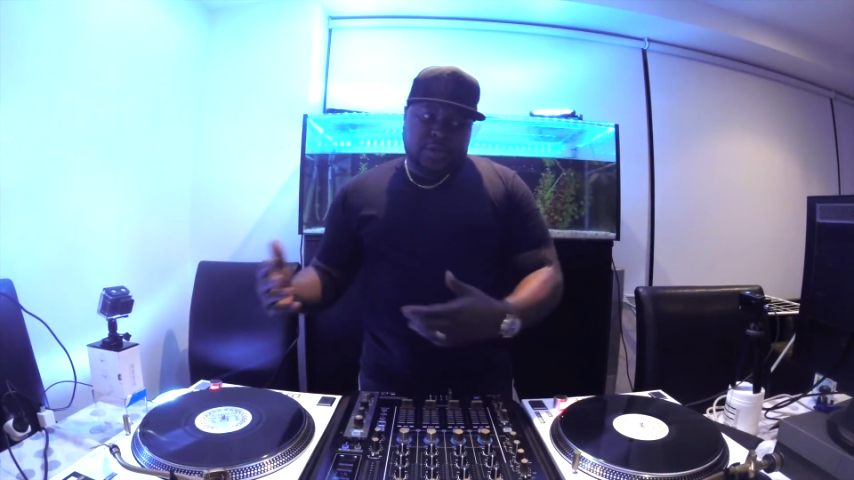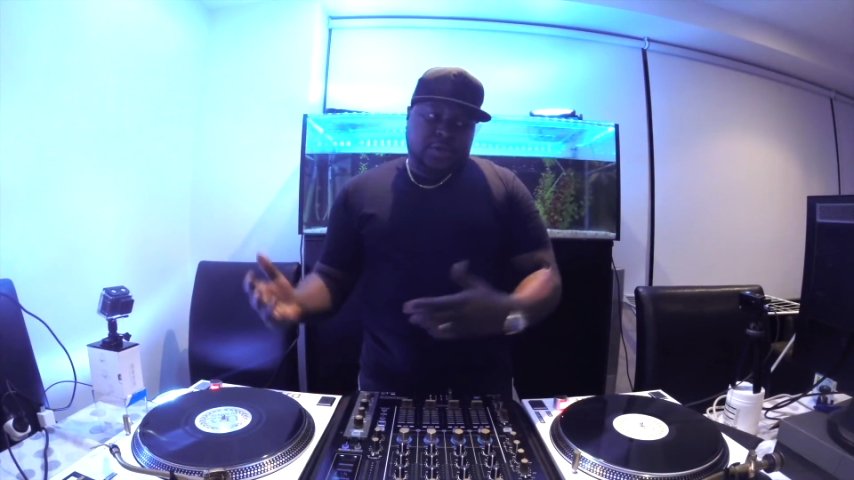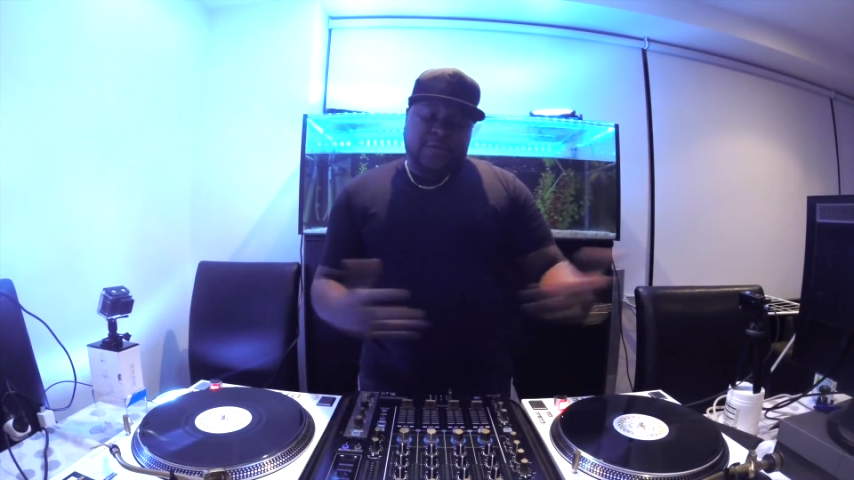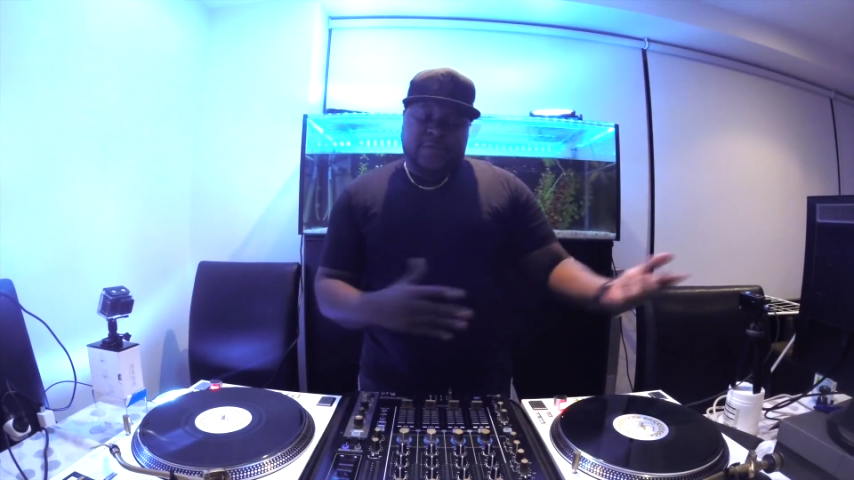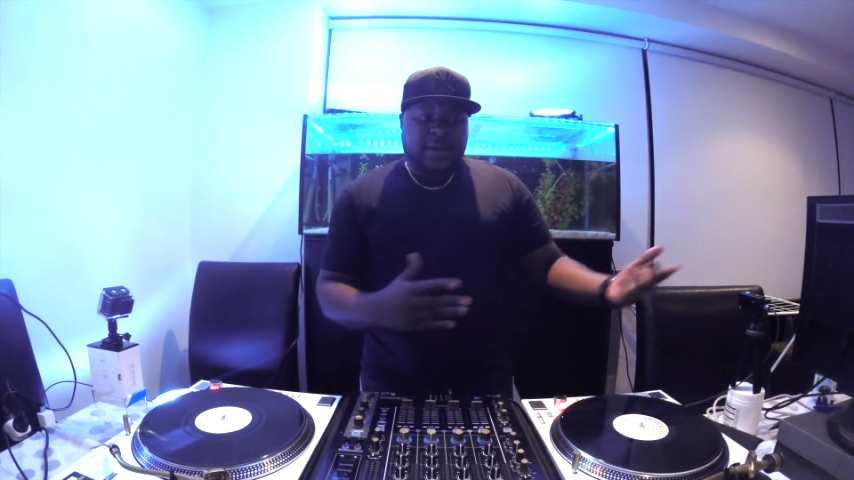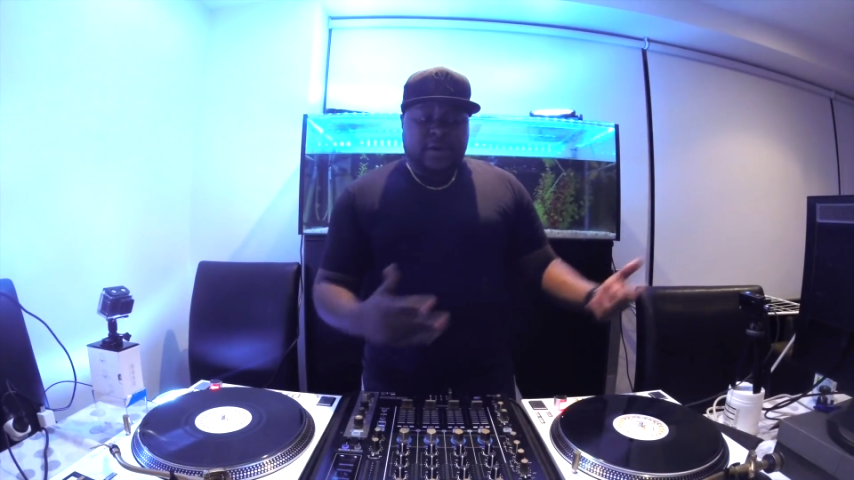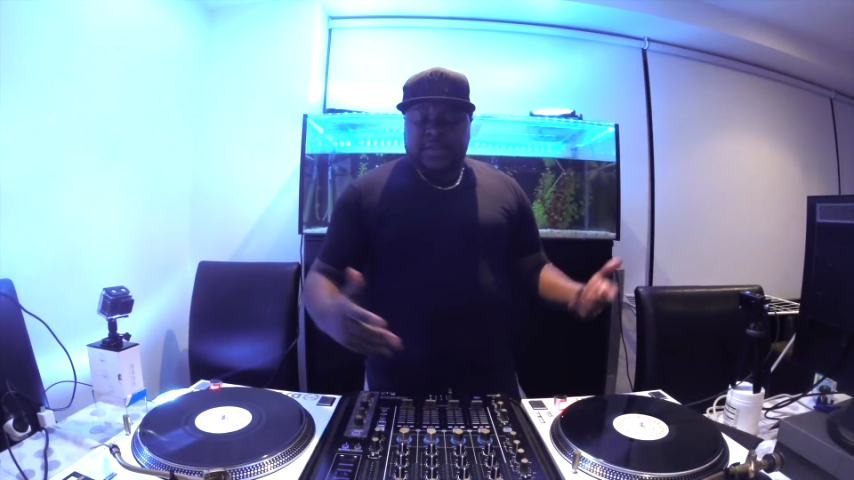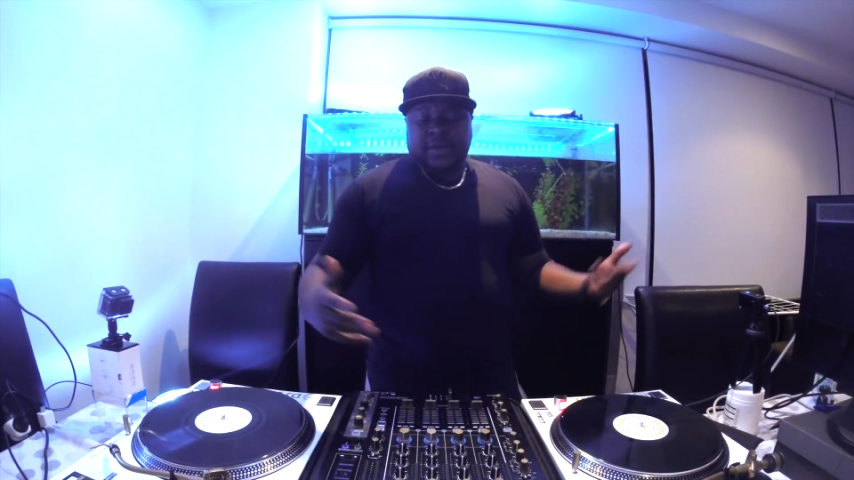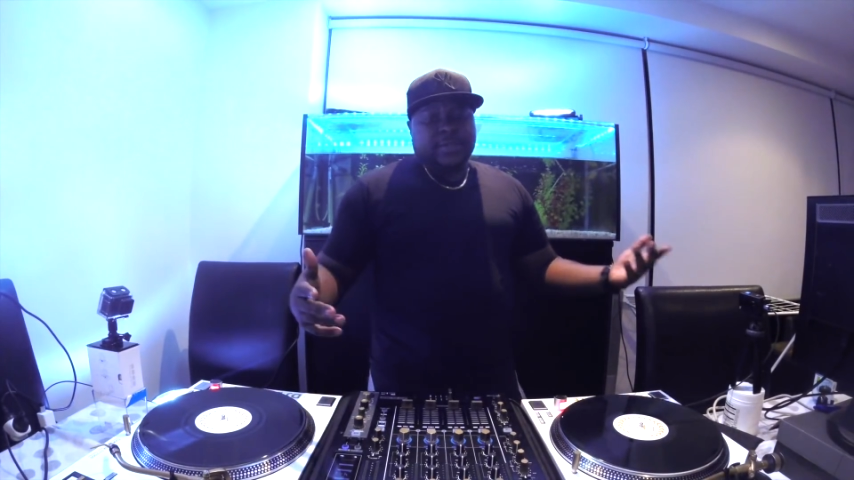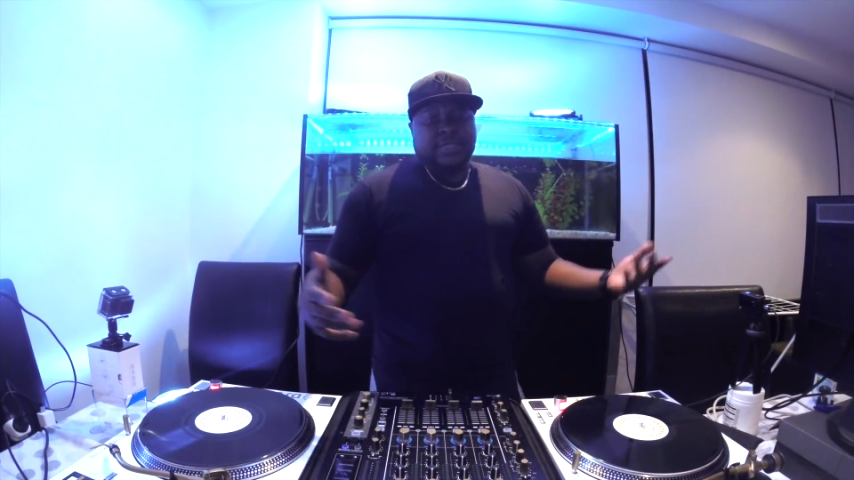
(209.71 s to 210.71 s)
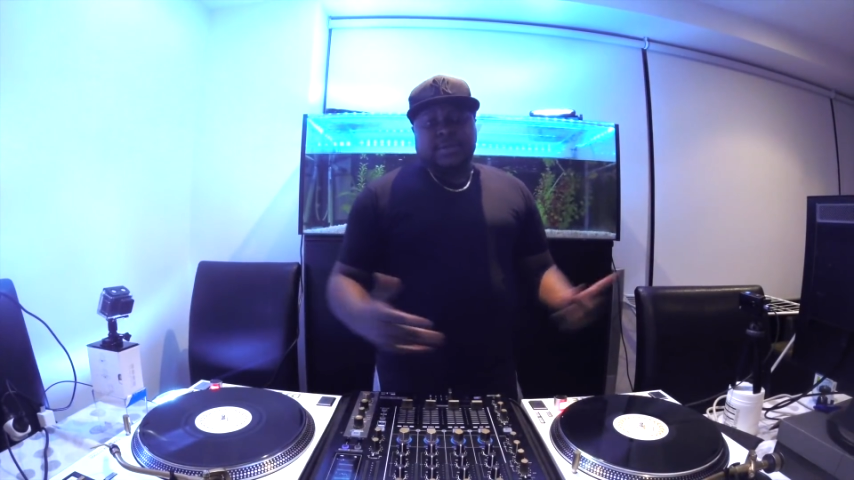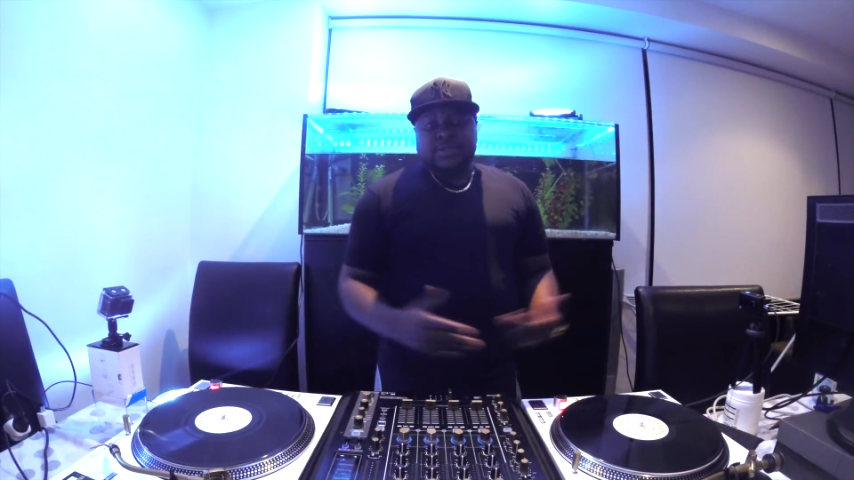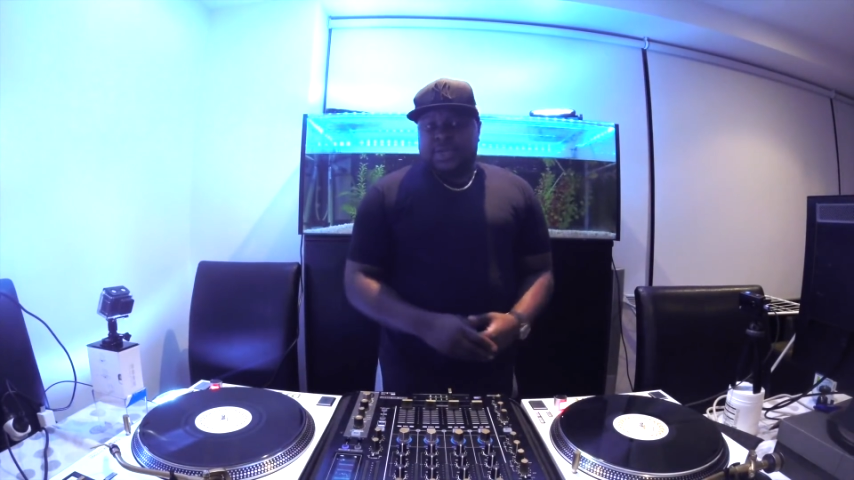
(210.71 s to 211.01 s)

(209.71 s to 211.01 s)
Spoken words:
you're flying around. There have been times when